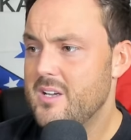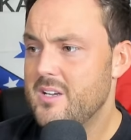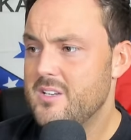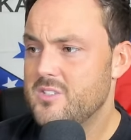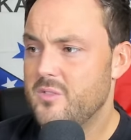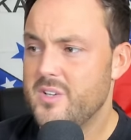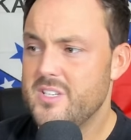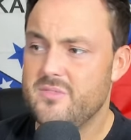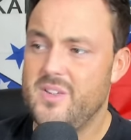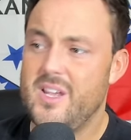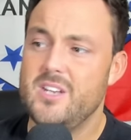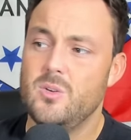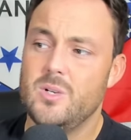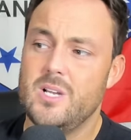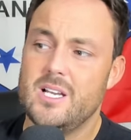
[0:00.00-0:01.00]
So visit
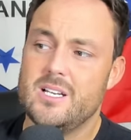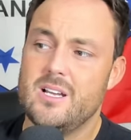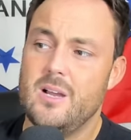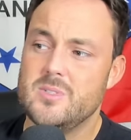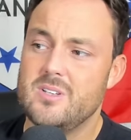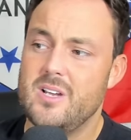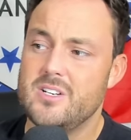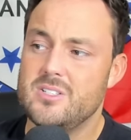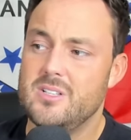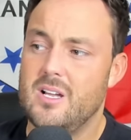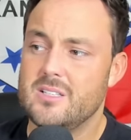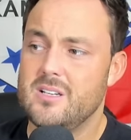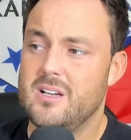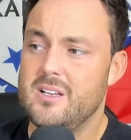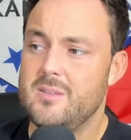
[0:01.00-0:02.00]
FanDuel.com slash
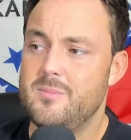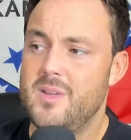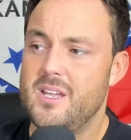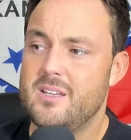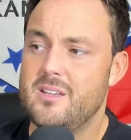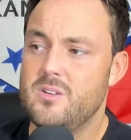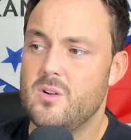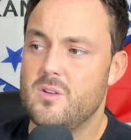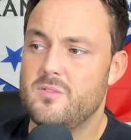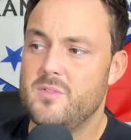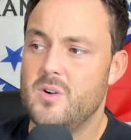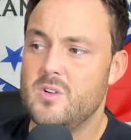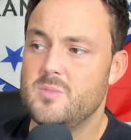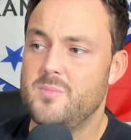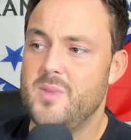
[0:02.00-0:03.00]
locked on to make your
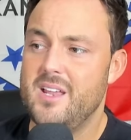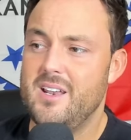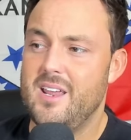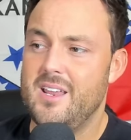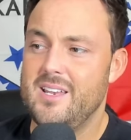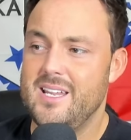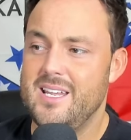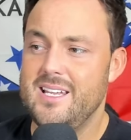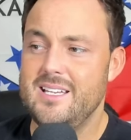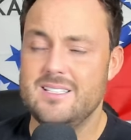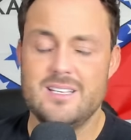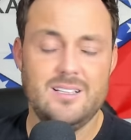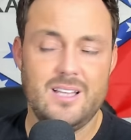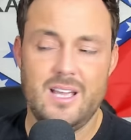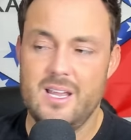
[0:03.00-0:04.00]
first bet an
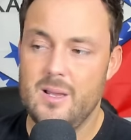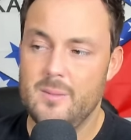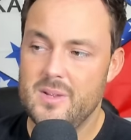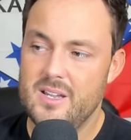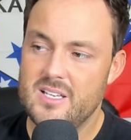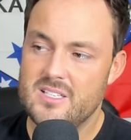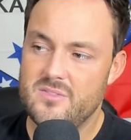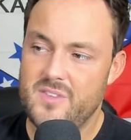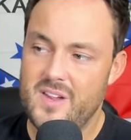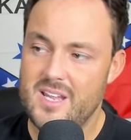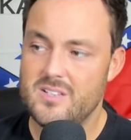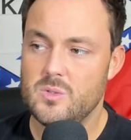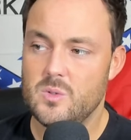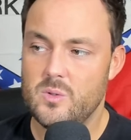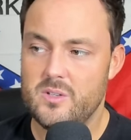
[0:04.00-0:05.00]
easy layup. It's
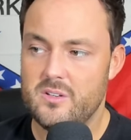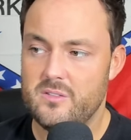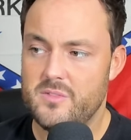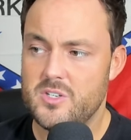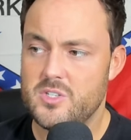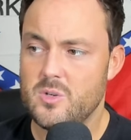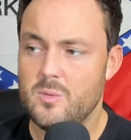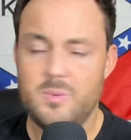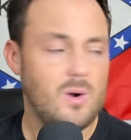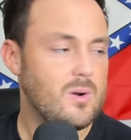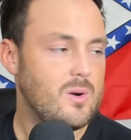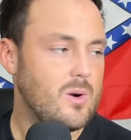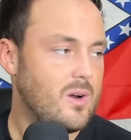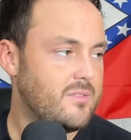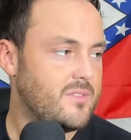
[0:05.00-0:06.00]
FanDuel, the official
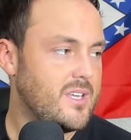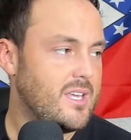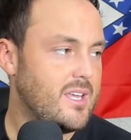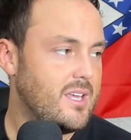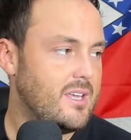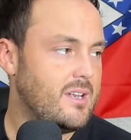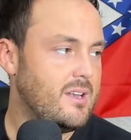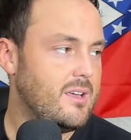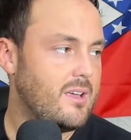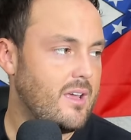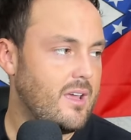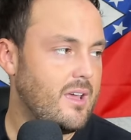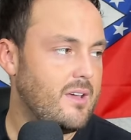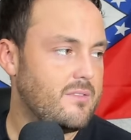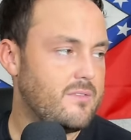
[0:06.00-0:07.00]
partner of the N
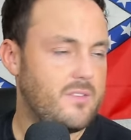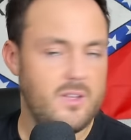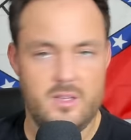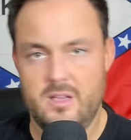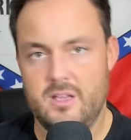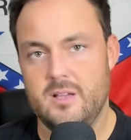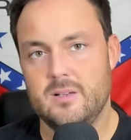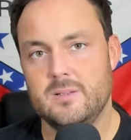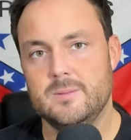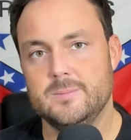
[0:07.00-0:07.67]
F L.